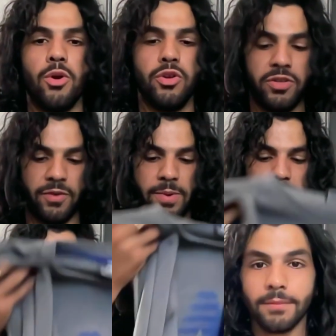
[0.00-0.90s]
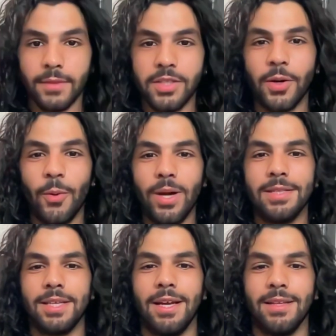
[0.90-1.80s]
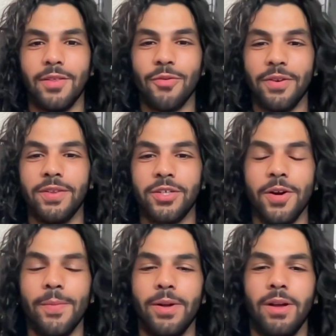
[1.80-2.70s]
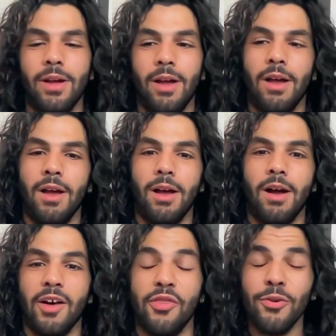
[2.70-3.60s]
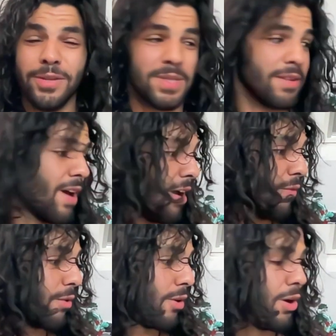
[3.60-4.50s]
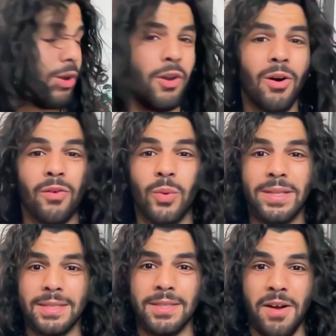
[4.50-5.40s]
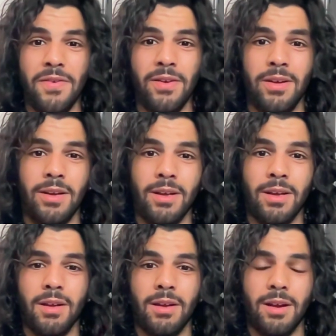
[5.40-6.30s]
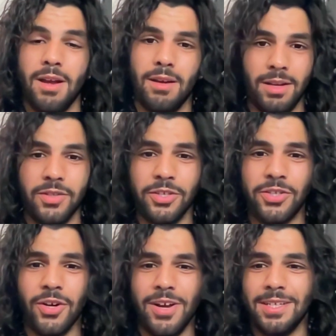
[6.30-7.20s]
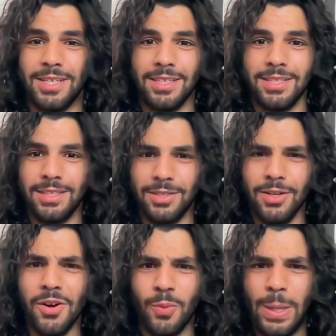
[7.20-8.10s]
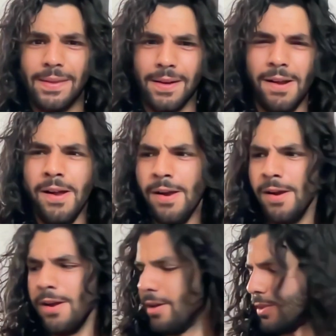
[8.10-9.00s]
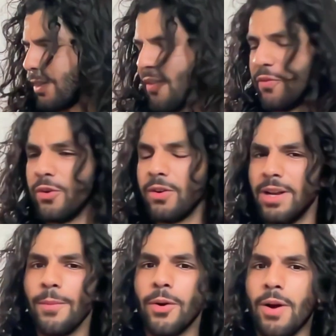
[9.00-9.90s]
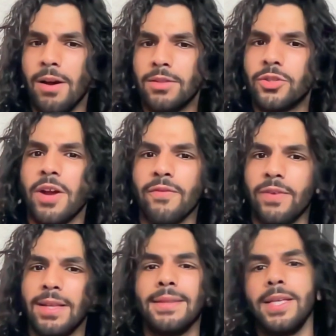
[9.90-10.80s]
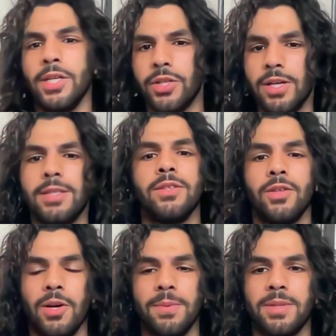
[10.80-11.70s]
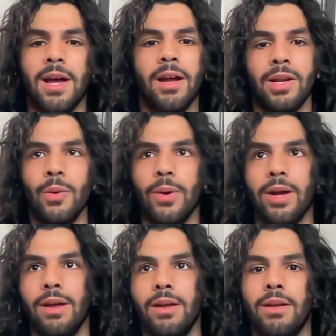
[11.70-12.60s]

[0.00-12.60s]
use from it. So whilst at the thrift shop, I thought to myself, I've got a lot of winter stuff. As you saw, it's a lot of winter. So I thought, let me go out and try and find t-shirts and tops that I could wear